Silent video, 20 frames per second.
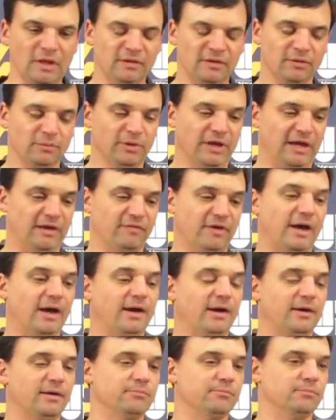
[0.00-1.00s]
I think we have
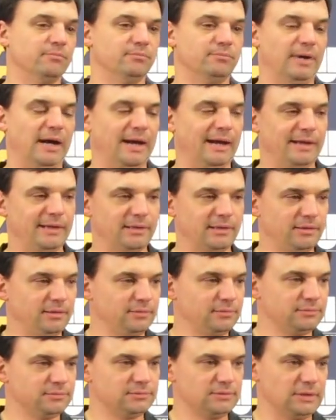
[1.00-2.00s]
high buy-in
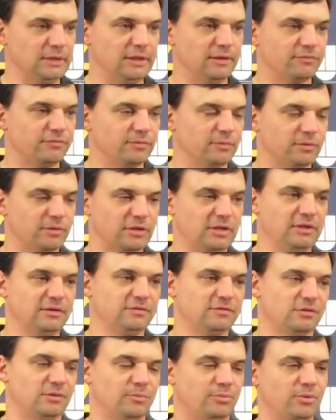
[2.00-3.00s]
from the kids
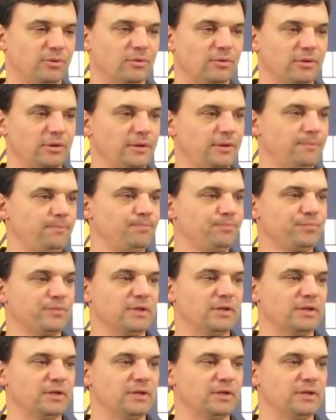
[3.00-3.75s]
in our program.